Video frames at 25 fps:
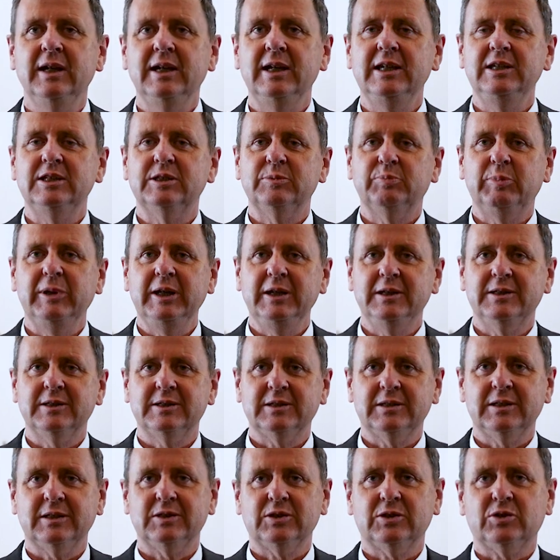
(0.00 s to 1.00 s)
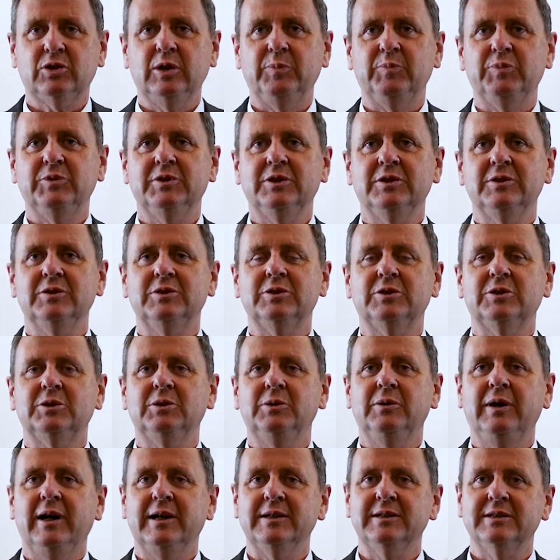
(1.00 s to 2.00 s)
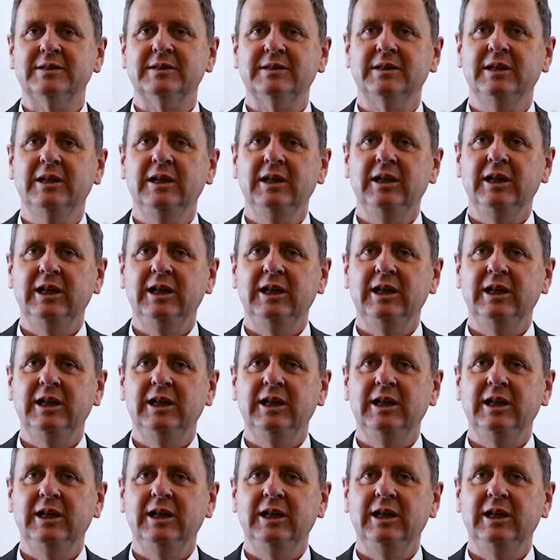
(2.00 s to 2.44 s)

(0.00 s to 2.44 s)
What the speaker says: He speaks the scriptures to us.